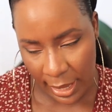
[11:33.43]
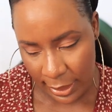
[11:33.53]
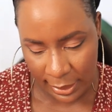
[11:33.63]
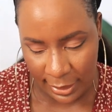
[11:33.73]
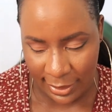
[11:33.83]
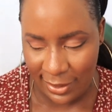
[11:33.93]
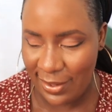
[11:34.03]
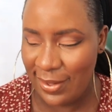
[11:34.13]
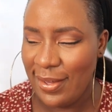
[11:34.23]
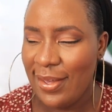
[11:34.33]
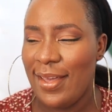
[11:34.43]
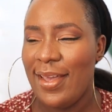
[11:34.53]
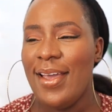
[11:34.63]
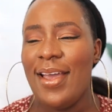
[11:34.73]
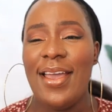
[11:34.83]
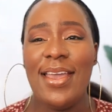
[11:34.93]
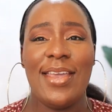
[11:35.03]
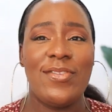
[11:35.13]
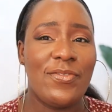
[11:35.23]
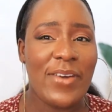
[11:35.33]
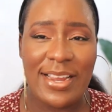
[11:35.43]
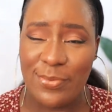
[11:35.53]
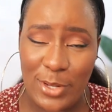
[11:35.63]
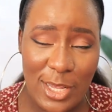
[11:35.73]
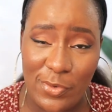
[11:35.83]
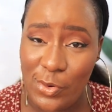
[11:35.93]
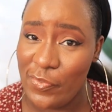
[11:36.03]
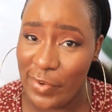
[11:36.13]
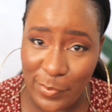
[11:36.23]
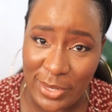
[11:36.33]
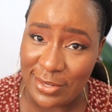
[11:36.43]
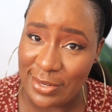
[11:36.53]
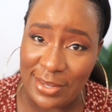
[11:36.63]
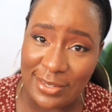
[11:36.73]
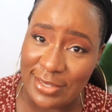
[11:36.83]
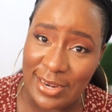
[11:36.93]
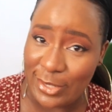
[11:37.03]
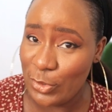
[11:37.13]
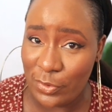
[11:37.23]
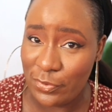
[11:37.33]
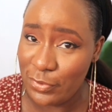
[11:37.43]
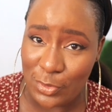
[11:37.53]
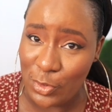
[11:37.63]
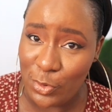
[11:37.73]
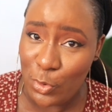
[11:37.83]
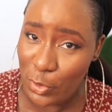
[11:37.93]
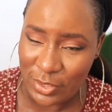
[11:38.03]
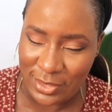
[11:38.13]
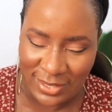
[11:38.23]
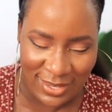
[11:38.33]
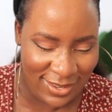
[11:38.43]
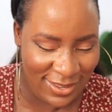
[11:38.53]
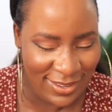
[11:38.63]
Like, if you find me, if you look for me in the land of, you know, ghosts.